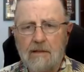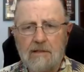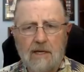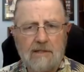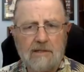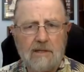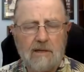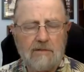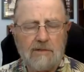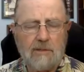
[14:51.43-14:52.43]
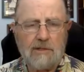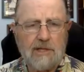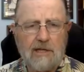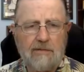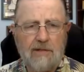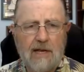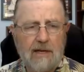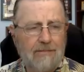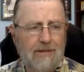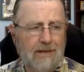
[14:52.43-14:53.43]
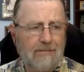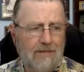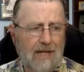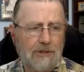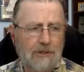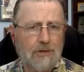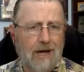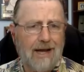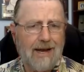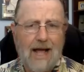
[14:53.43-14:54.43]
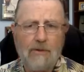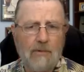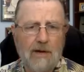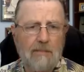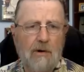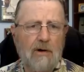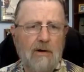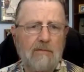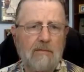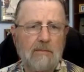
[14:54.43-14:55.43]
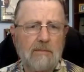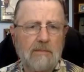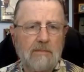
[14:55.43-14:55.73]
It's like someone said, if that's your God, I don't want any part of him.